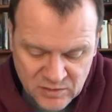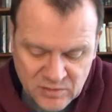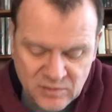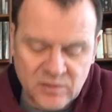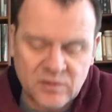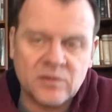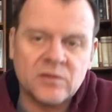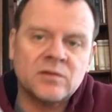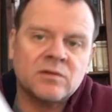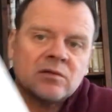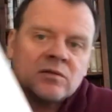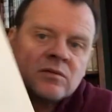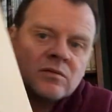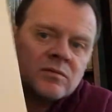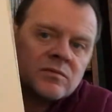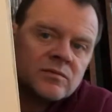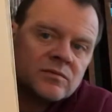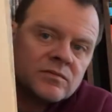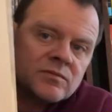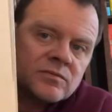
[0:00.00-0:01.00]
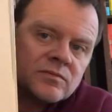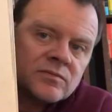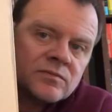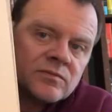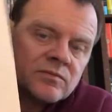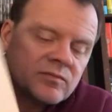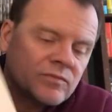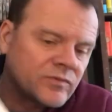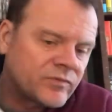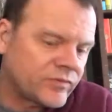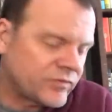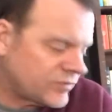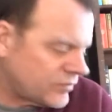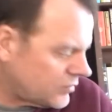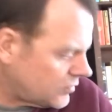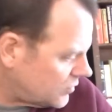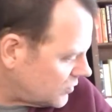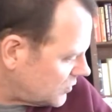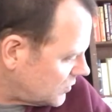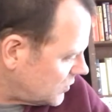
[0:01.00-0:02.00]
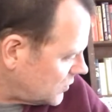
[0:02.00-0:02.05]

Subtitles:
Nobody speaks.